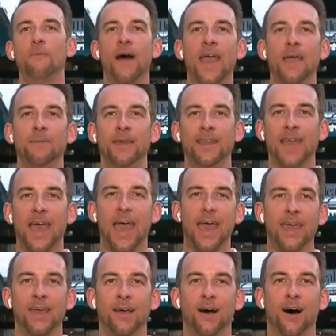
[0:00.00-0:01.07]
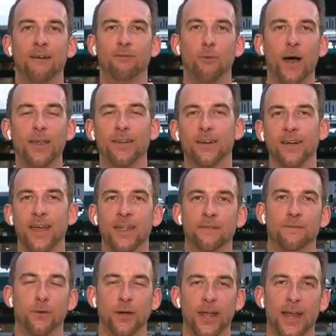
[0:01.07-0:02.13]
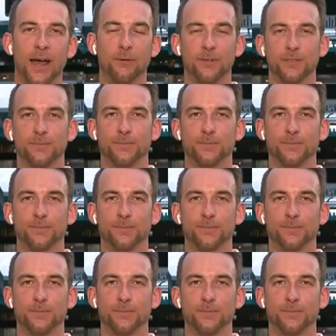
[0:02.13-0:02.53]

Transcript: Miami day of weather in 48 hours.